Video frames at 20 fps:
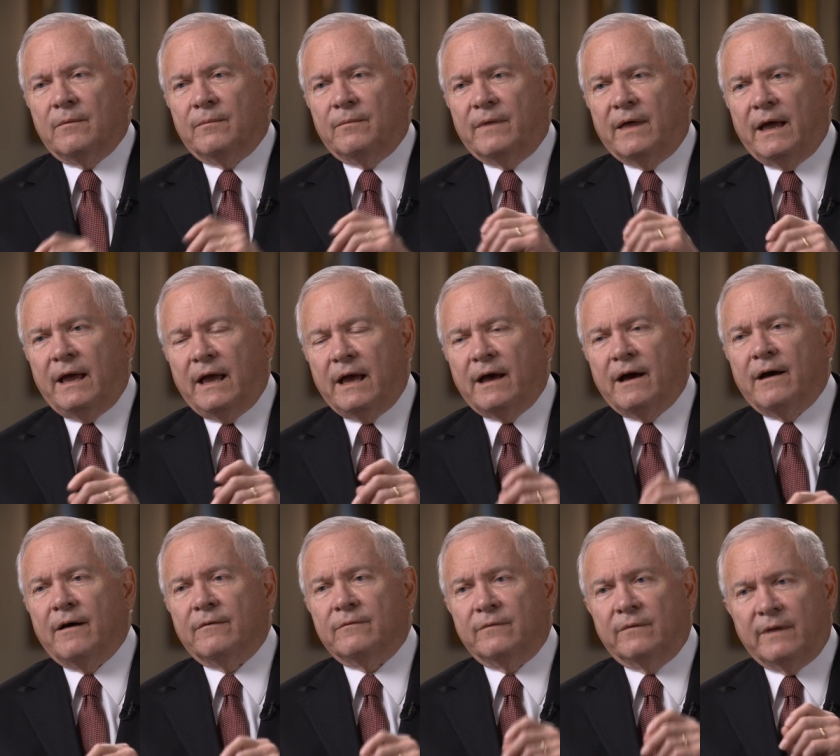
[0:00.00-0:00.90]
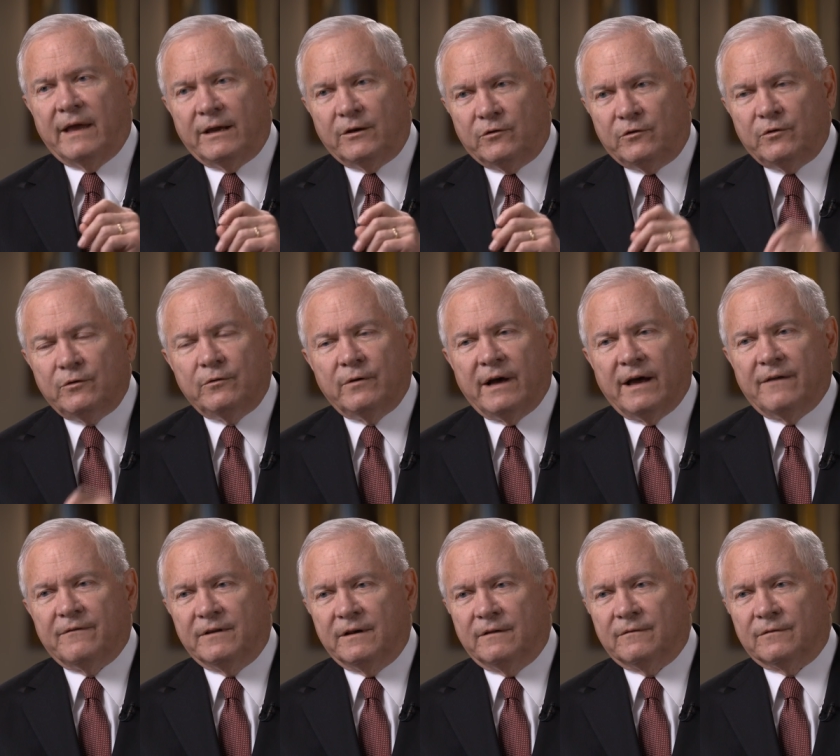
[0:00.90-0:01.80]
They have, they do
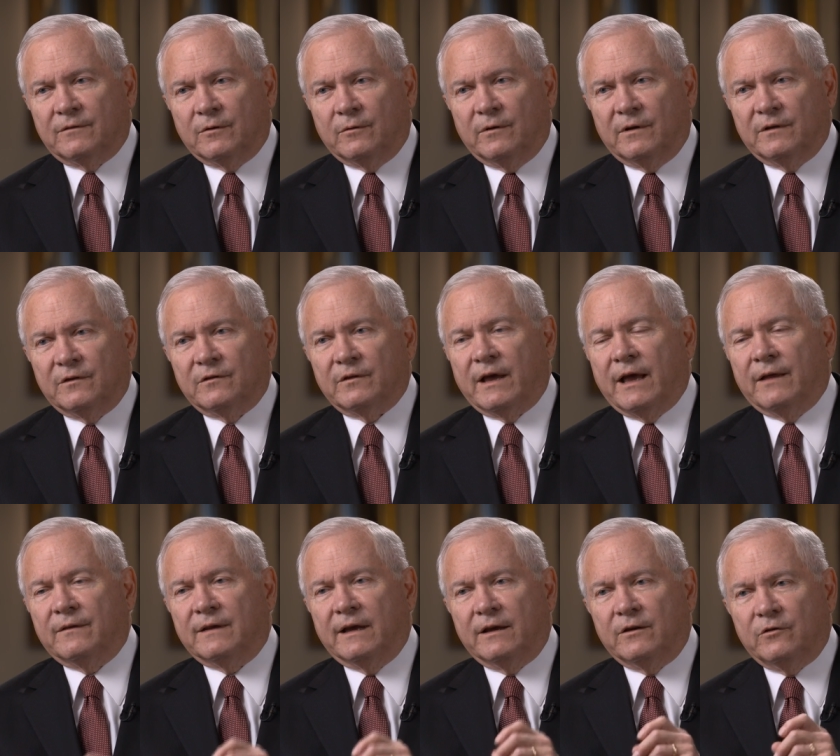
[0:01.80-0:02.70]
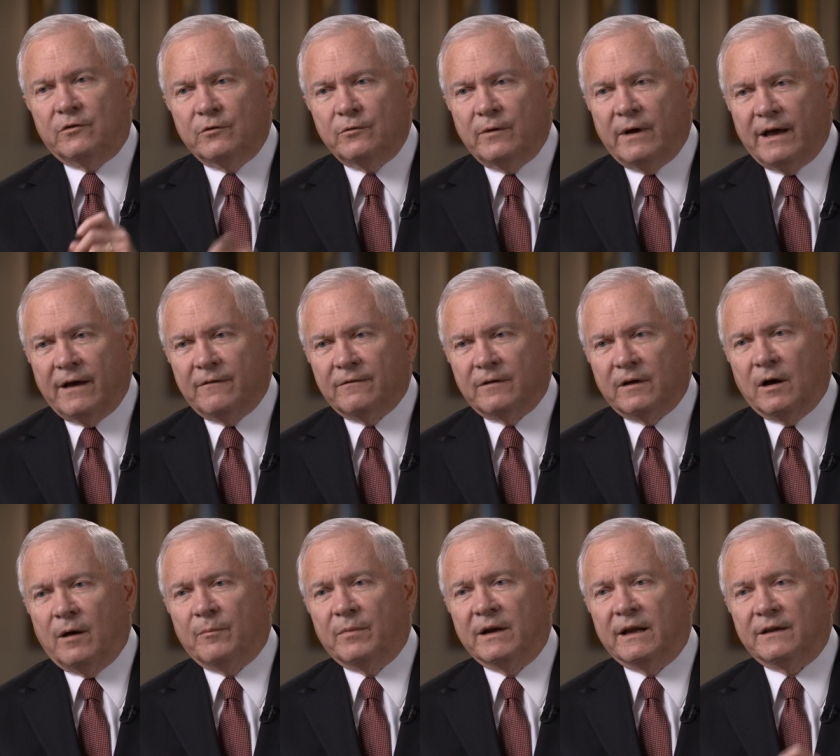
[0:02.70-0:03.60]
have influence, and they do have
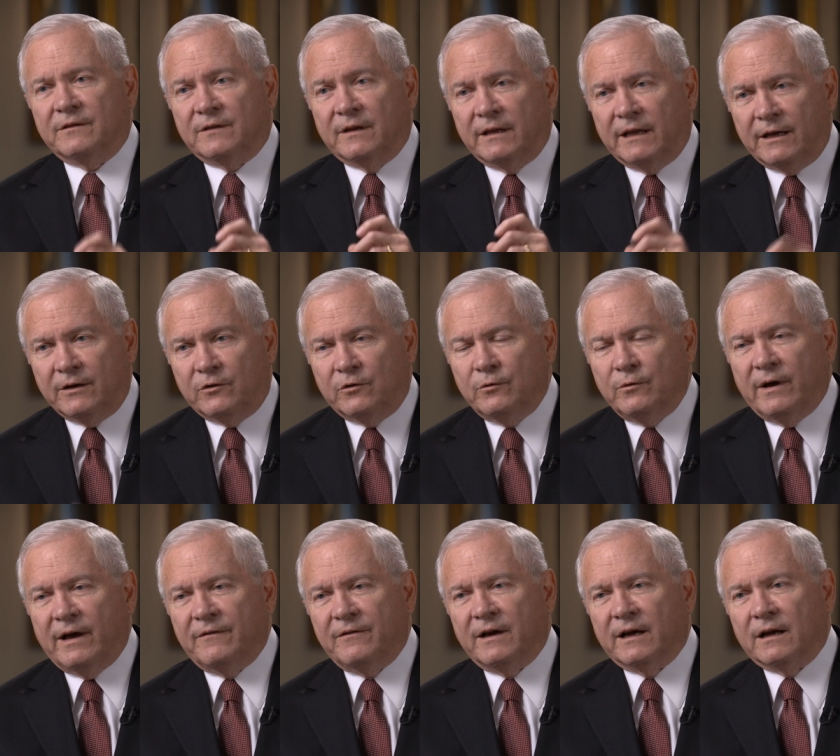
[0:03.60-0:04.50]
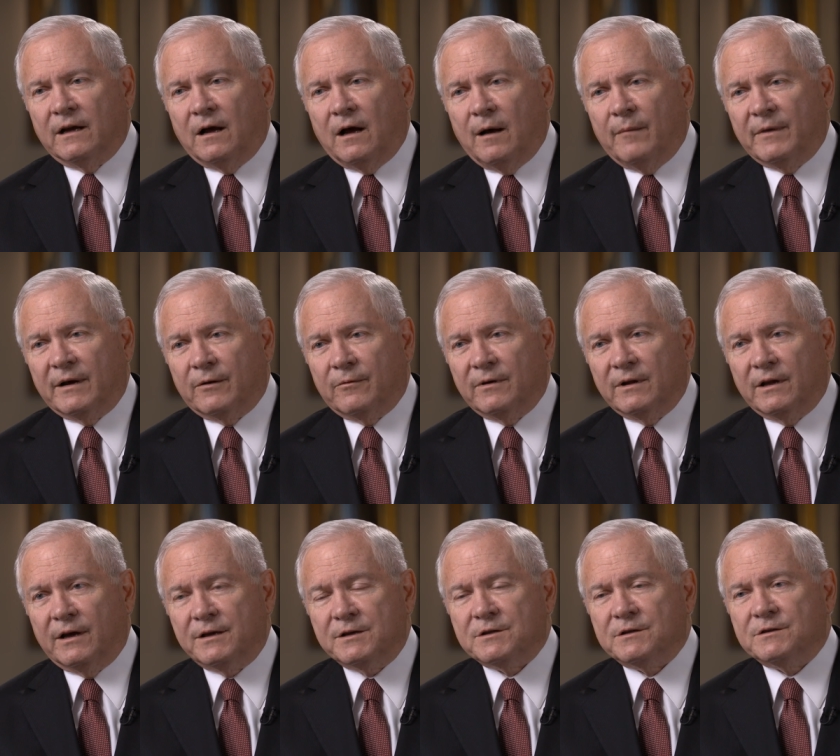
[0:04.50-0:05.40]
companies, and they do have economic
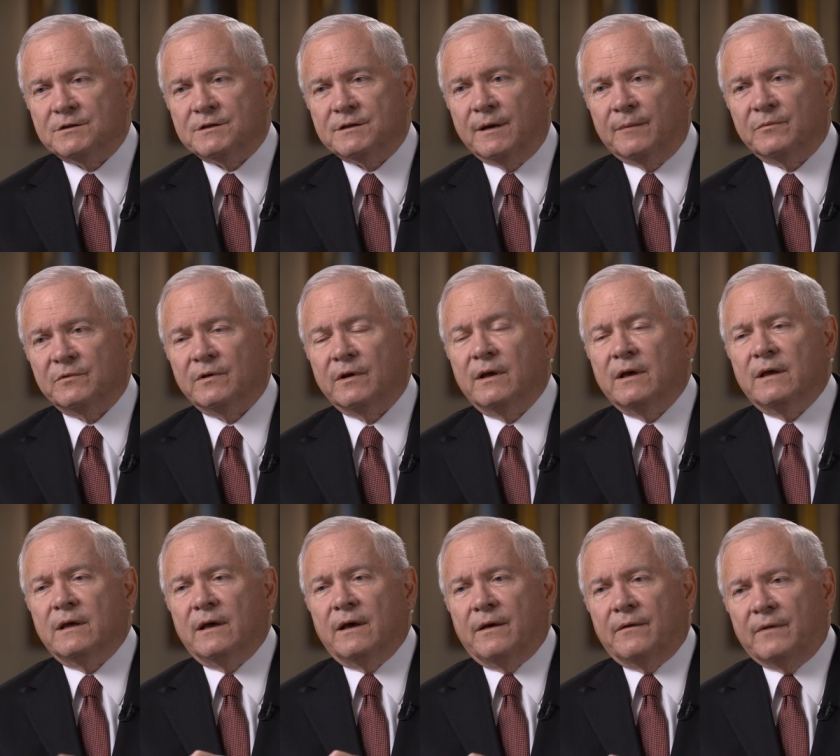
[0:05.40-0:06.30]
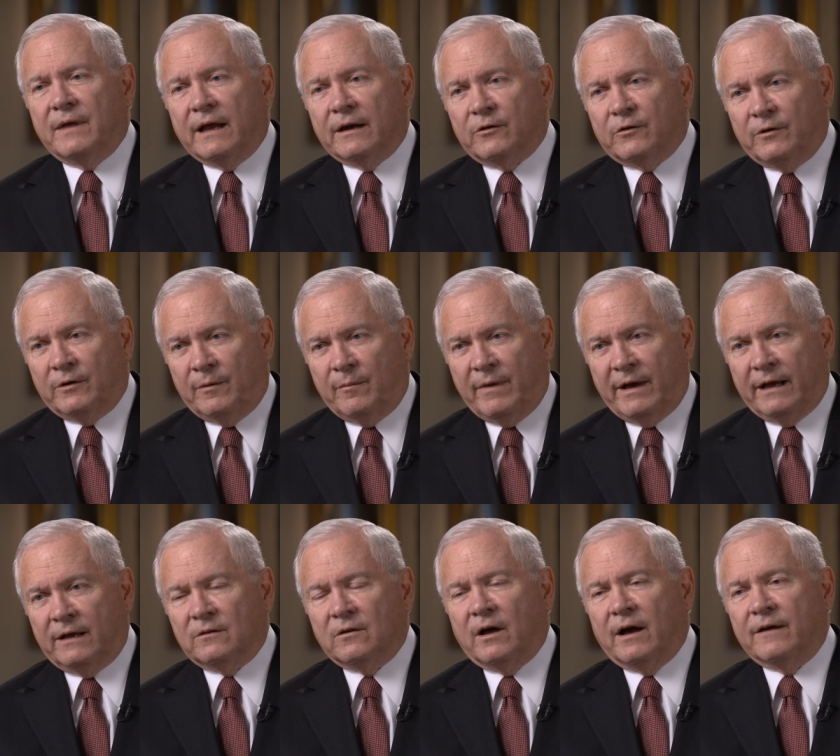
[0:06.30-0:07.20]
relationships that could
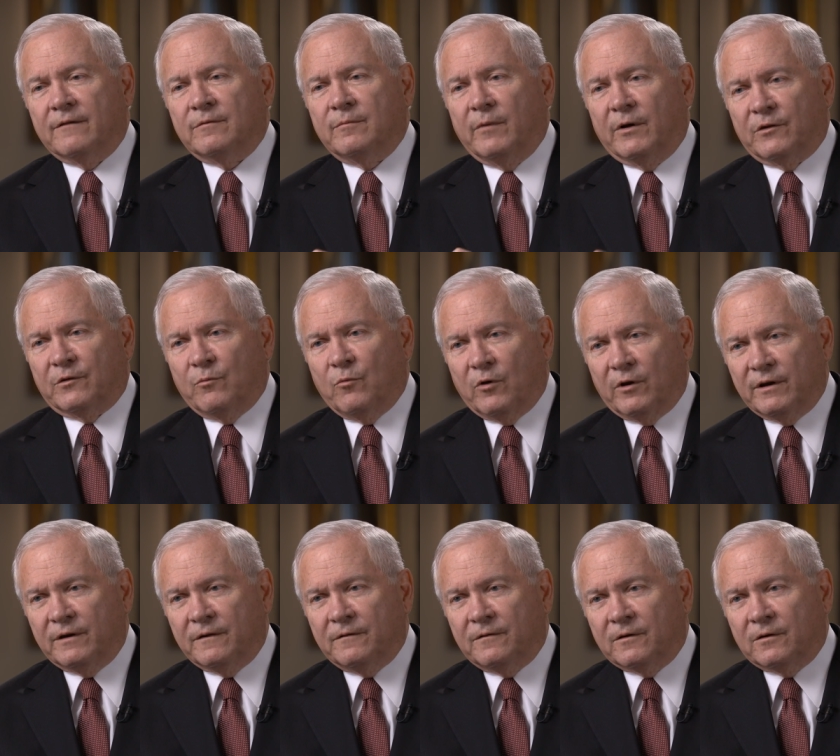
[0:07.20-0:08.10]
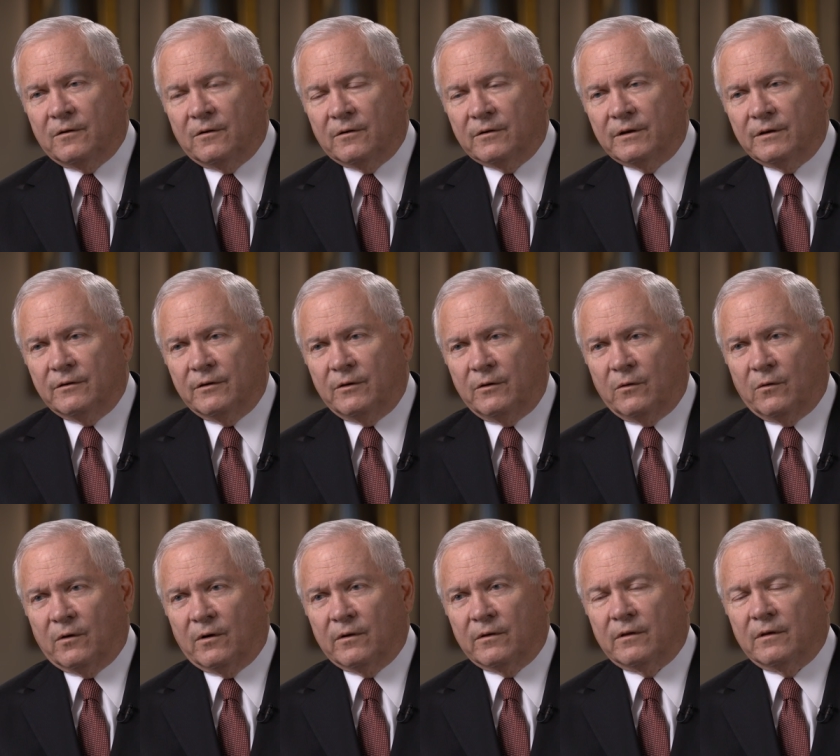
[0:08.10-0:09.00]
make life much more difficult in the
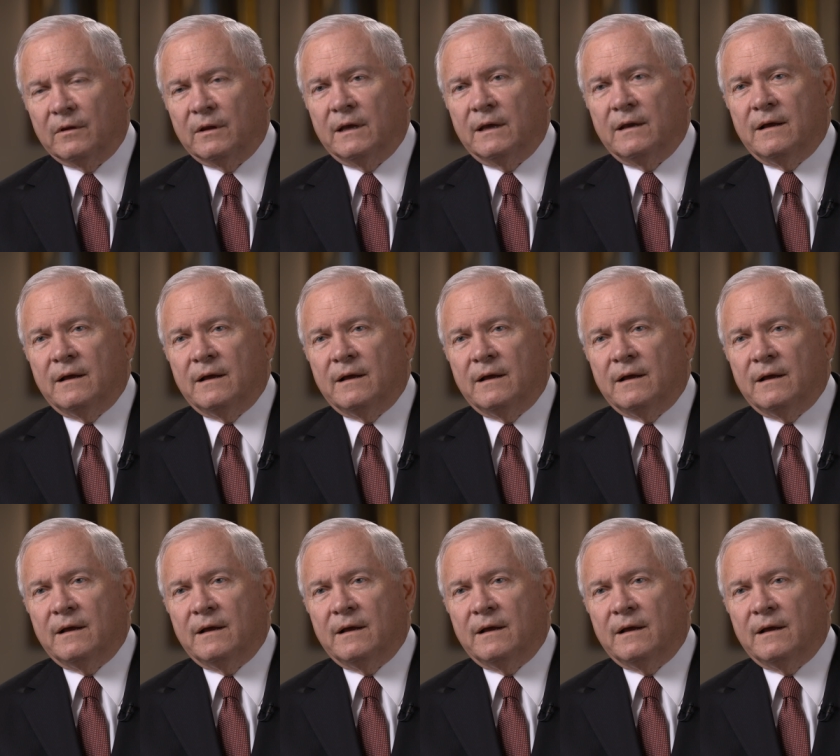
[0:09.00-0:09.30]
North.